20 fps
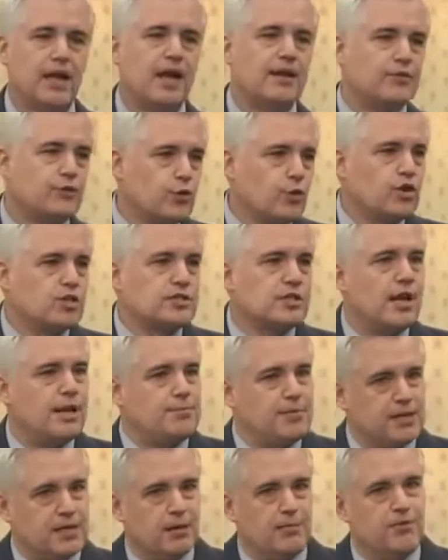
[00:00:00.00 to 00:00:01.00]
and of course
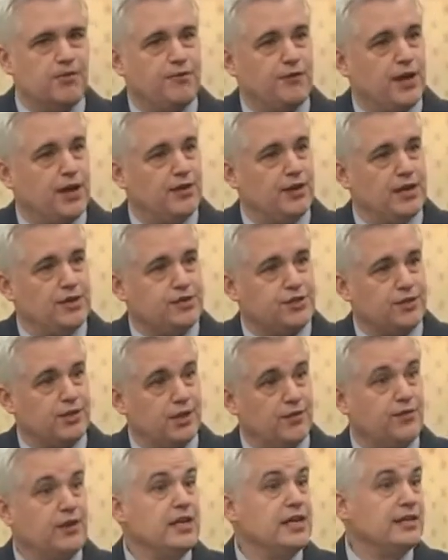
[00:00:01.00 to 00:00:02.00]
had become the foundation
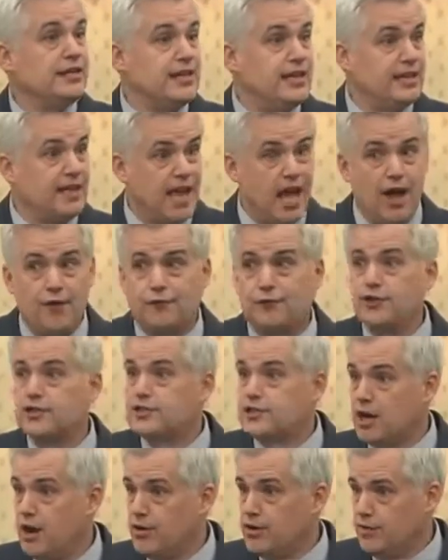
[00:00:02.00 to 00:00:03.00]
of King
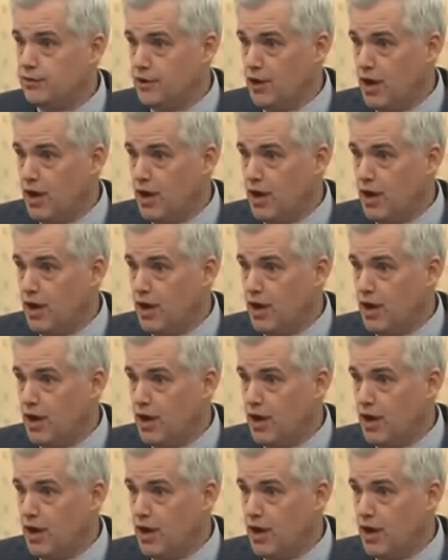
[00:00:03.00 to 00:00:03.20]
Alfred's Code of